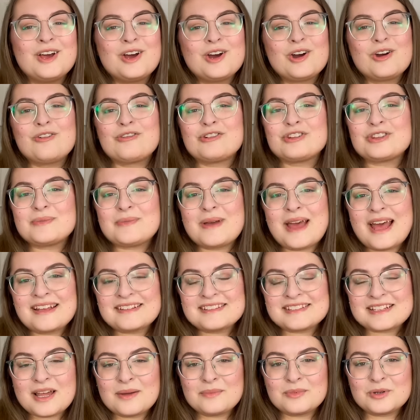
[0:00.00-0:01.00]
over the
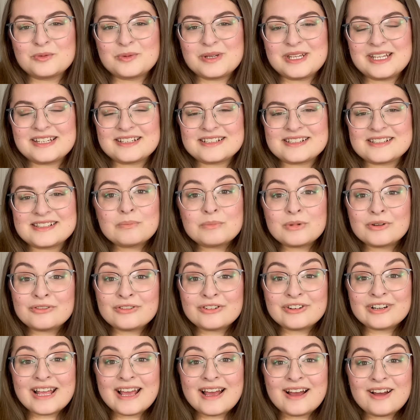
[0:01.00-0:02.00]
past couple weeks. But for
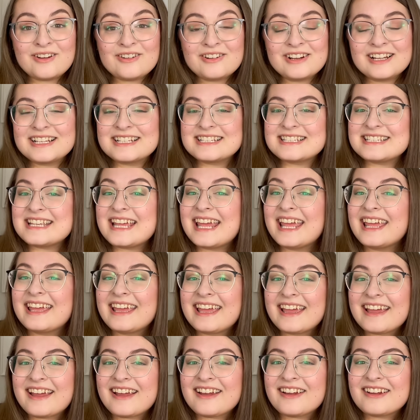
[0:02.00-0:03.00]
now, take
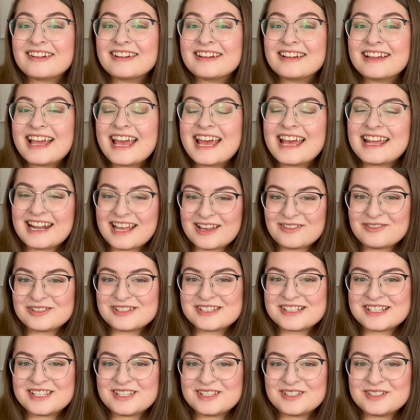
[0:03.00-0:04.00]
care, and I will
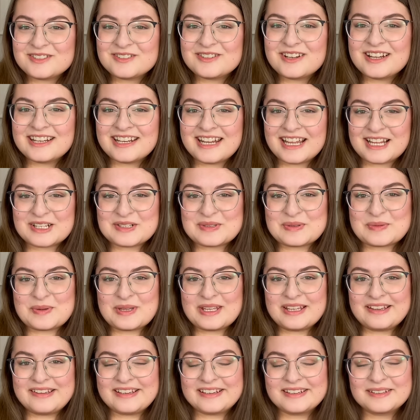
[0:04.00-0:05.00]
see you next
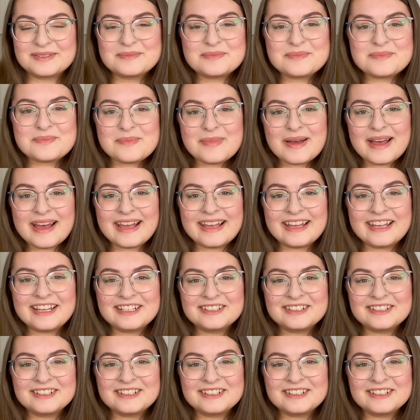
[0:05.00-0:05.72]
week. Bye!